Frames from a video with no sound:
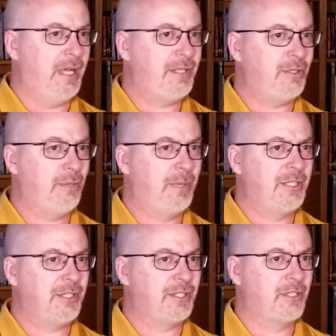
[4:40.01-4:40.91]
is there a bunch
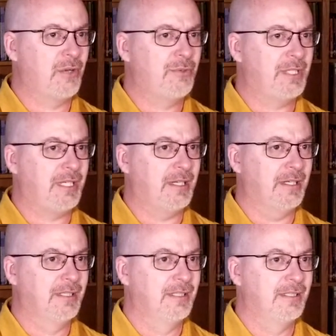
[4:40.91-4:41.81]
of stones here?
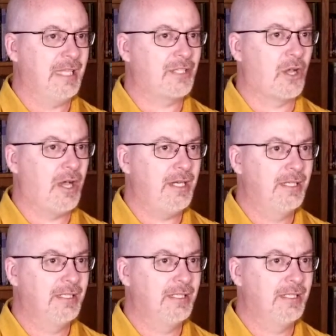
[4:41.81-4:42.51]
That's odd.